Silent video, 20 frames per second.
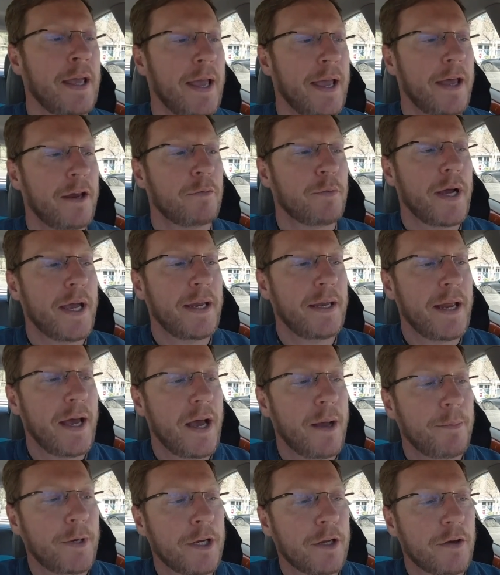And right
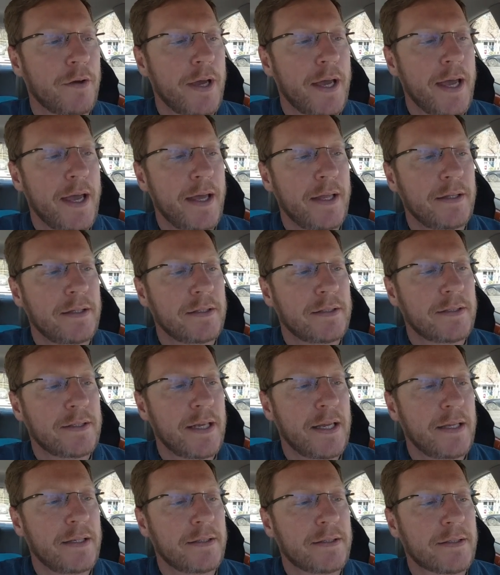now, I'm going to go ahead and
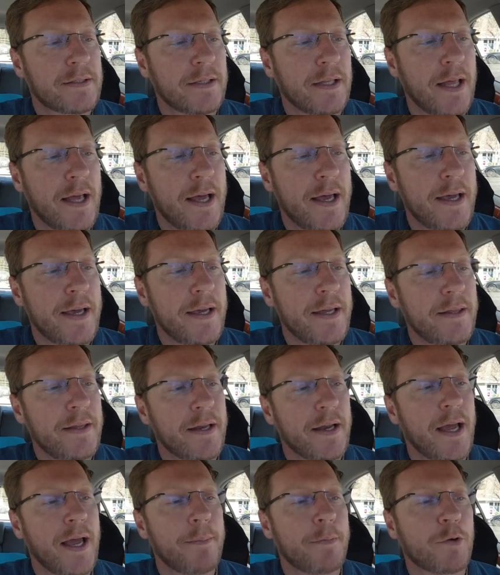say slide
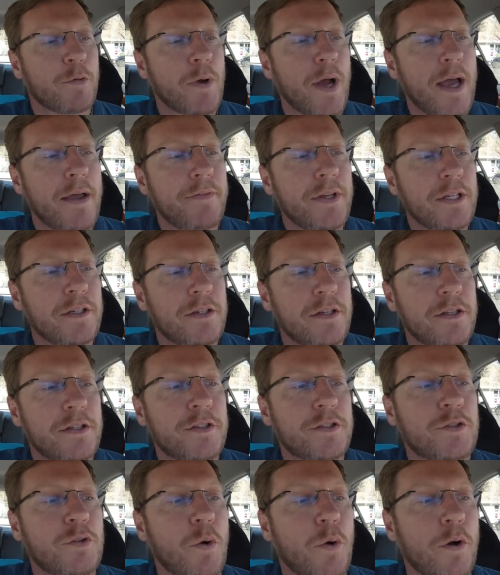that I'm arriving to the
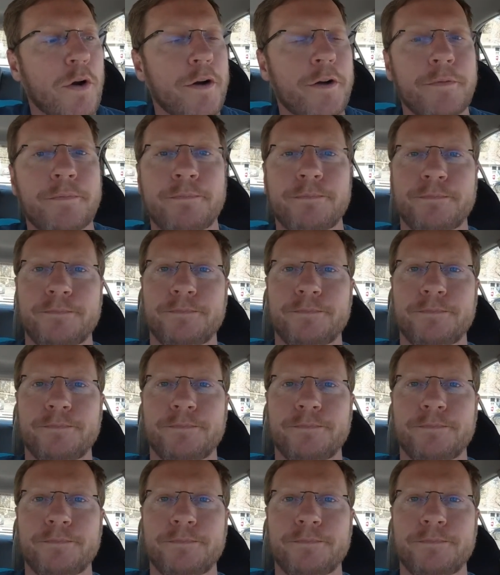store.